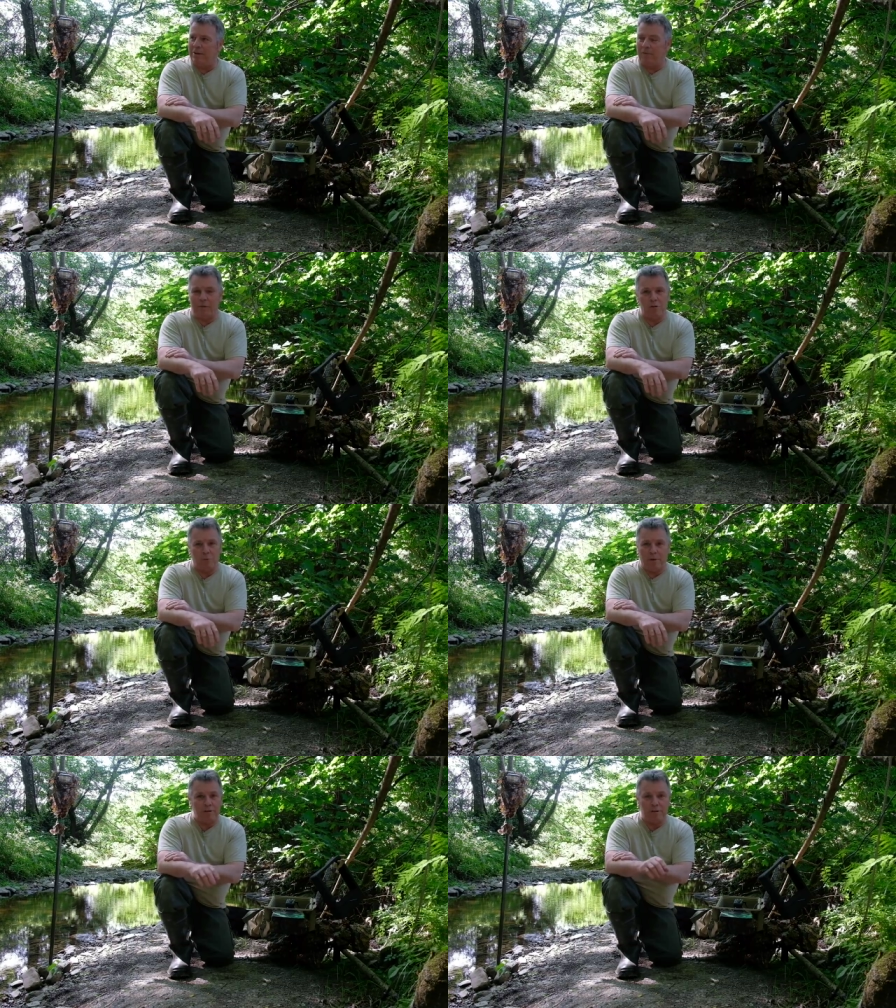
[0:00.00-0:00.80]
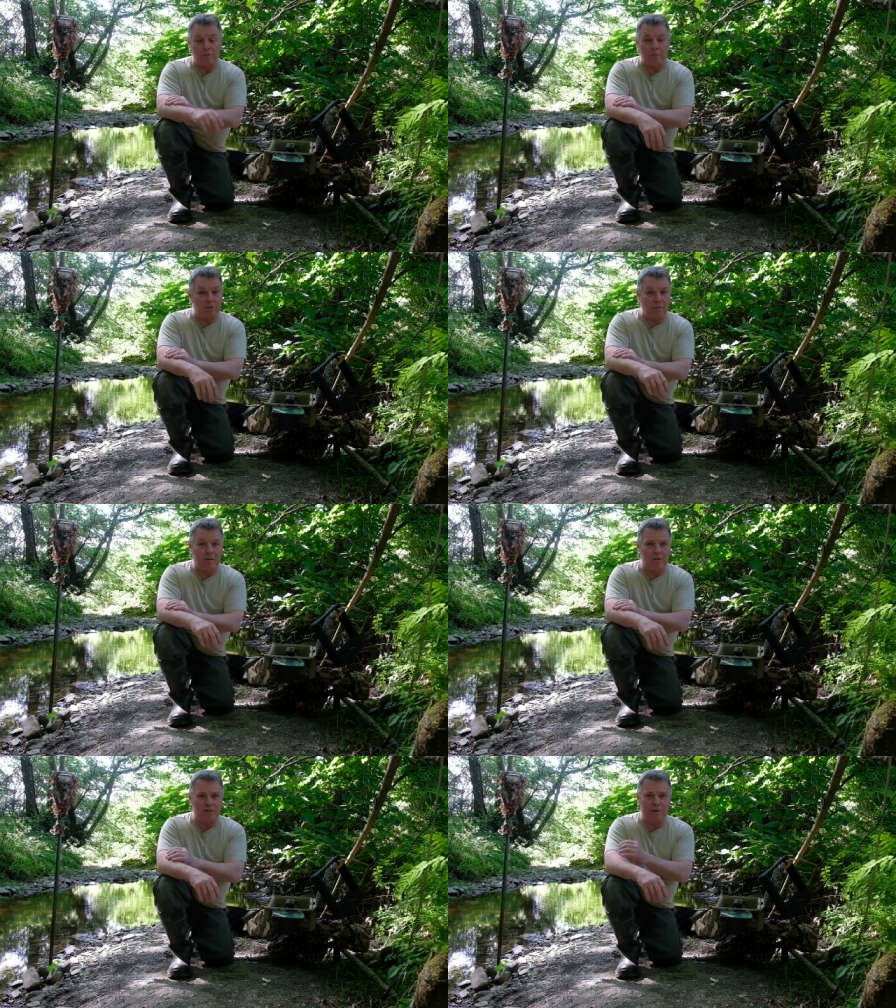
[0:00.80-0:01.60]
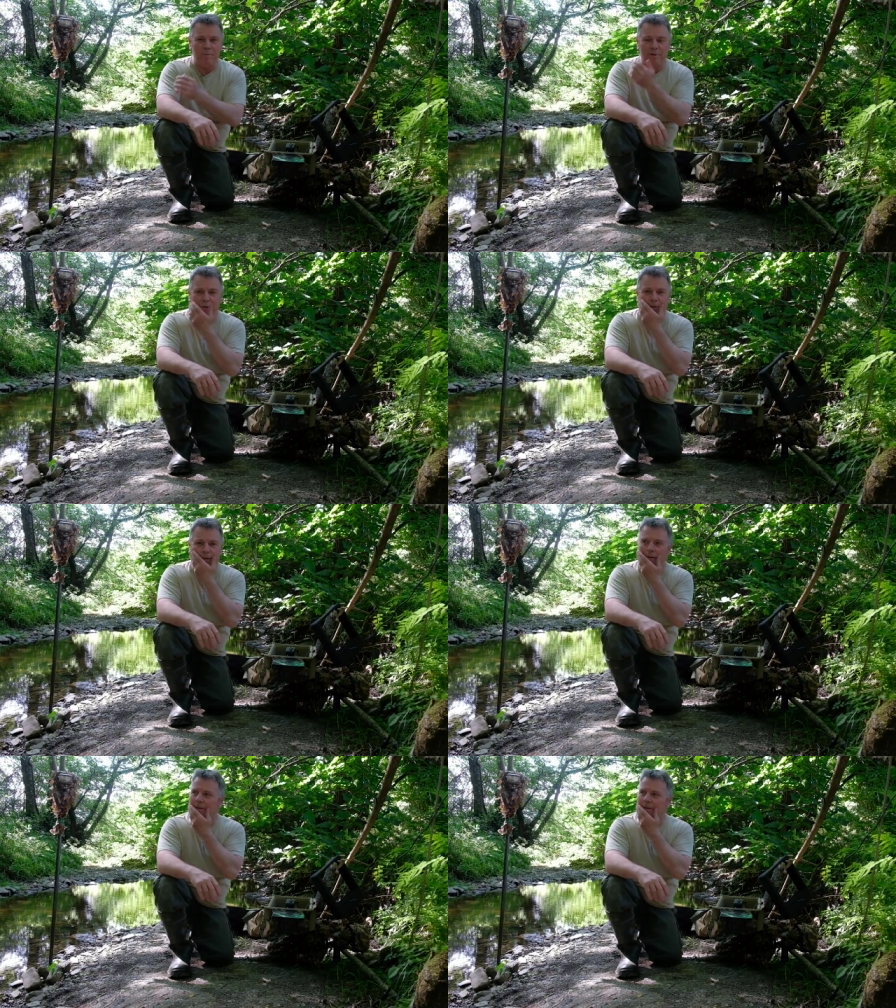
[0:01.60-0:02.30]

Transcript: a few species which I've never seen before.